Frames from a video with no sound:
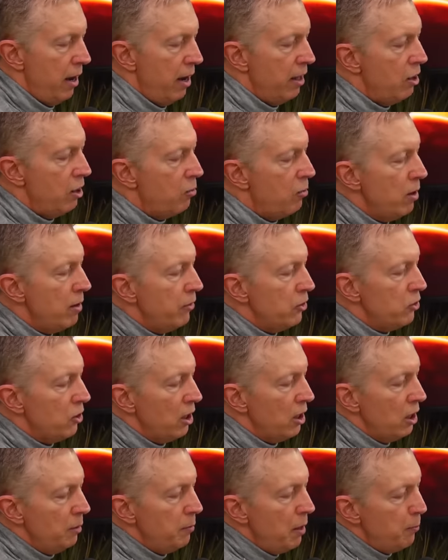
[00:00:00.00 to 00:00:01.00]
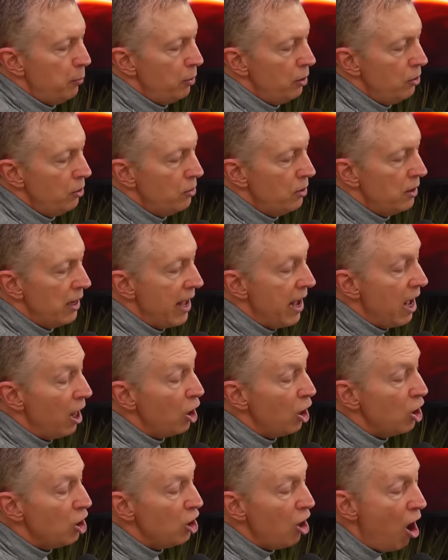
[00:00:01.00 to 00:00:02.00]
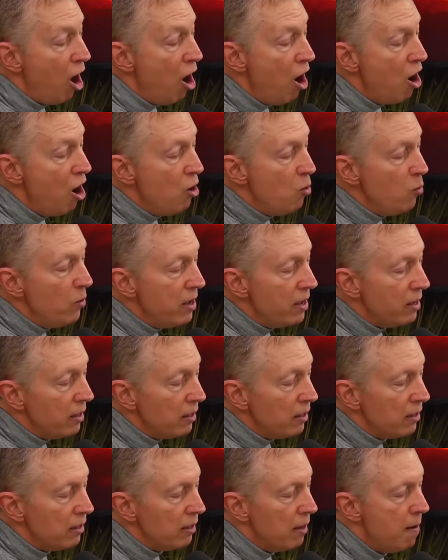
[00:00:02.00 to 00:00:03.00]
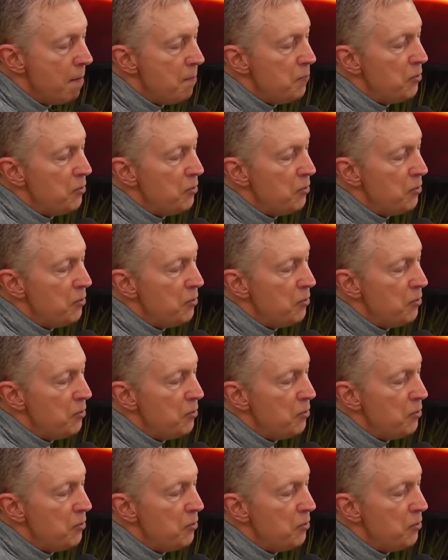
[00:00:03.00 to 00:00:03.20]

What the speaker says: And the rivers are going to be polluted along with